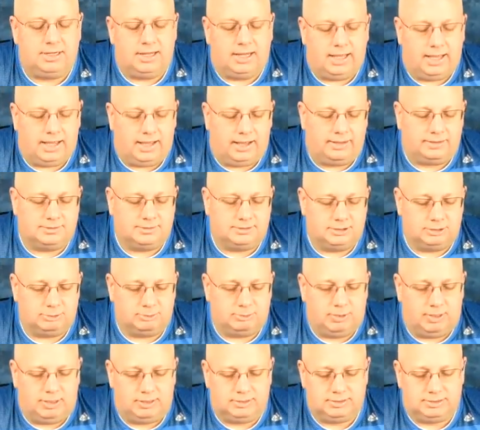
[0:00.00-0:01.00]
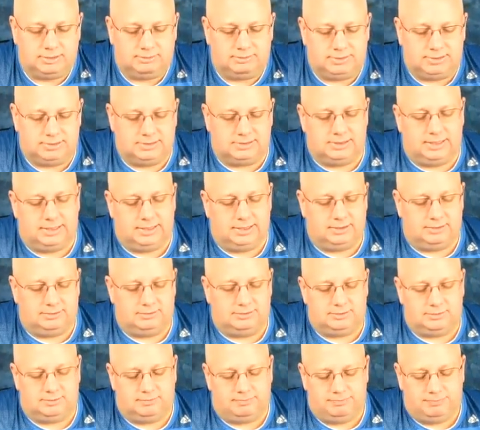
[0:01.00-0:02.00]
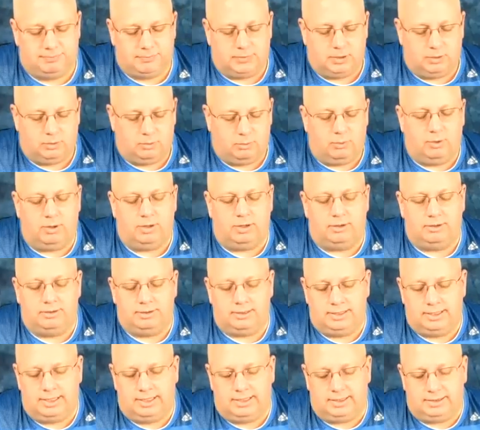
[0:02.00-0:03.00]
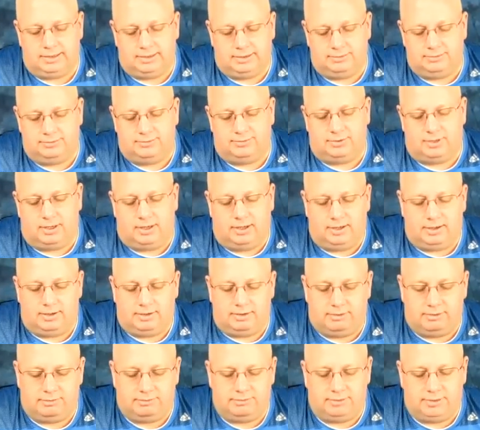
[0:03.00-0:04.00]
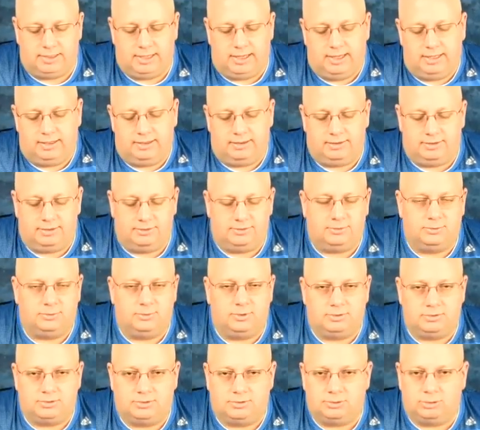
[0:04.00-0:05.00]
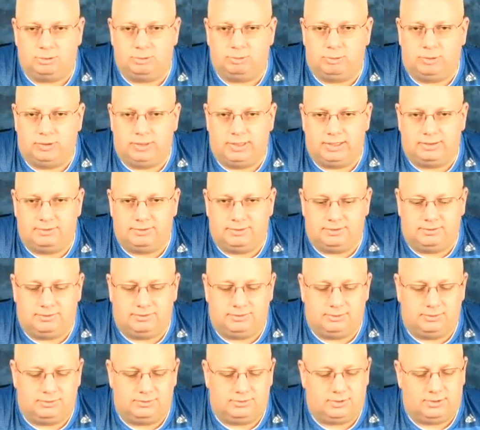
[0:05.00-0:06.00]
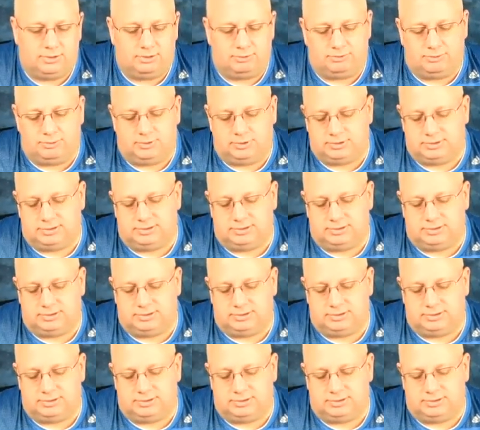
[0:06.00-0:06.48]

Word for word: has its positives and its negatives what are the negatives of the 80 to 200 2.8 D series autofocus?